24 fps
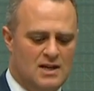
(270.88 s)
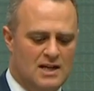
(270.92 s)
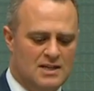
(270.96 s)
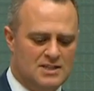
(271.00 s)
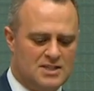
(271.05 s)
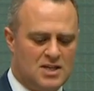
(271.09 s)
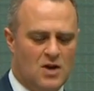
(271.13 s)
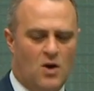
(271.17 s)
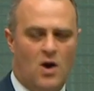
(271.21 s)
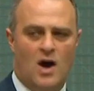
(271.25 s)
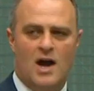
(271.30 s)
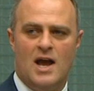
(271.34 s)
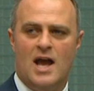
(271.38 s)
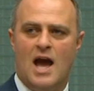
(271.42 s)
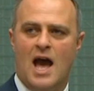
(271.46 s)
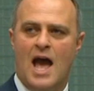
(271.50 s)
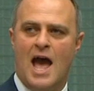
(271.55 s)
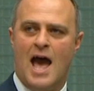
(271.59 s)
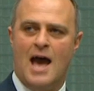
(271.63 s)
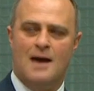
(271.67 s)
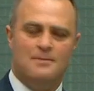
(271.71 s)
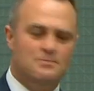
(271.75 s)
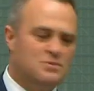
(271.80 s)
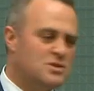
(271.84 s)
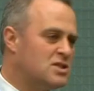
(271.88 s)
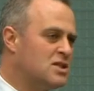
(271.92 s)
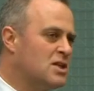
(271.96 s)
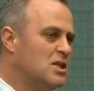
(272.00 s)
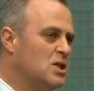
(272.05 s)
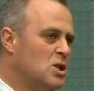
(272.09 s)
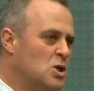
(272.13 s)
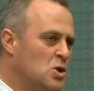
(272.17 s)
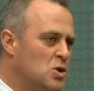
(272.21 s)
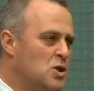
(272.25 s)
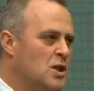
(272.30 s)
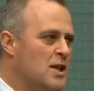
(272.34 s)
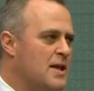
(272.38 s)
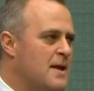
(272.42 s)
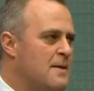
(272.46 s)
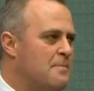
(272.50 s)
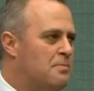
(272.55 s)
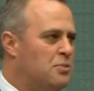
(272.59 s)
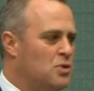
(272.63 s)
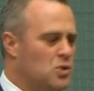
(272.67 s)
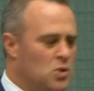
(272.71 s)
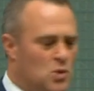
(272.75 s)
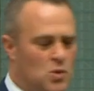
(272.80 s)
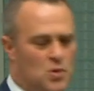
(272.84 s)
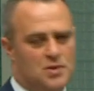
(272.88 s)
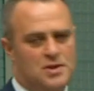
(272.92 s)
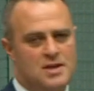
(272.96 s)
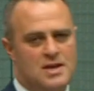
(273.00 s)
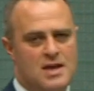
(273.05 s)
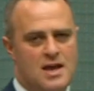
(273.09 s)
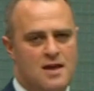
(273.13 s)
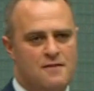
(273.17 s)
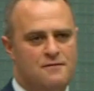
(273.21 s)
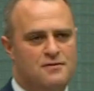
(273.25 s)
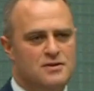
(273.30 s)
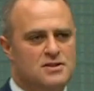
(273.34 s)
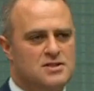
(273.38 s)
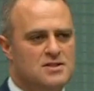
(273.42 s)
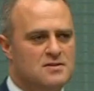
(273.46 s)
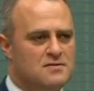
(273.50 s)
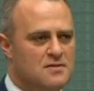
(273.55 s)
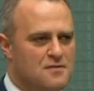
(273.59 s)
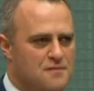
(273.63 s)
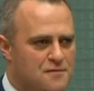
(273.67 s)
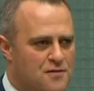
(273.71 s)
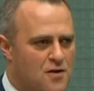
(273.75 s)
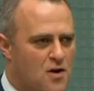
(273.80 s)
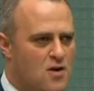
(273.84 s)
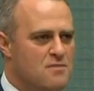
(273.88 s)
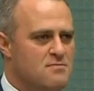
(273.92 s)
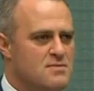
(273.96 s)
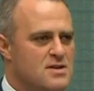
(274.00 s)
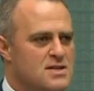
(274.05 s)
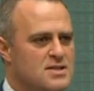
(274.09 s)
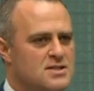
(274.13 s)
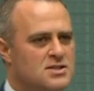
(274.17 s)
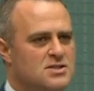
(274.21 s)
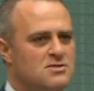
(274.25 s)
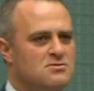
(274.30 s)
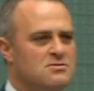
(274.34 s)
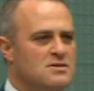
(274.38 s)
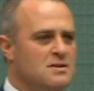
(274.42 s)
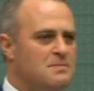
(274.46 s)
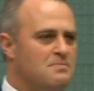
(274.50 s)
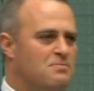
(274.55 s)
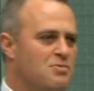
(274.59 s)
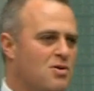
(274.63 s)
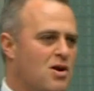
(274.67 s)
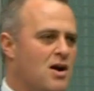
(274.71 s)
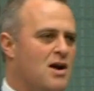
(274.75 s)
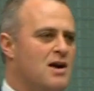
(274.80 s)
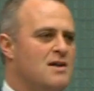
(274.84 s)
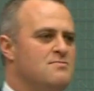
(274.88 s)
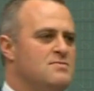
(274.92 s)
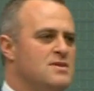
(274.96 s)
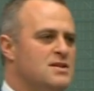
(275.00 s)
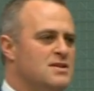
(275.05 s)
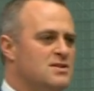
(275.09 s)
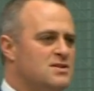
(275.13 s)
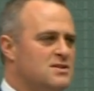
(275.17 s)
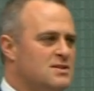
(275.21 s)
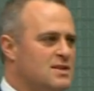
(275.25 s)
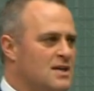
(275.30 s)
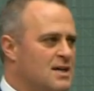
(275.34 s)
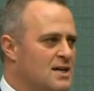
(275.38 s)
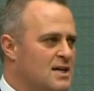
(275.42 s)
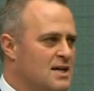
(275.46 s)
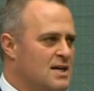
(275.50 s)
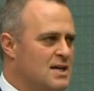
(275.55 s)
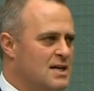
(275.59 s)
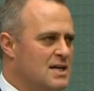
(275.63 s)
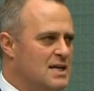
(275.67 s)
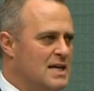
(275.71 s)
And so I absolutely applaud the efforts of the Foreign Minister and the Prime Minister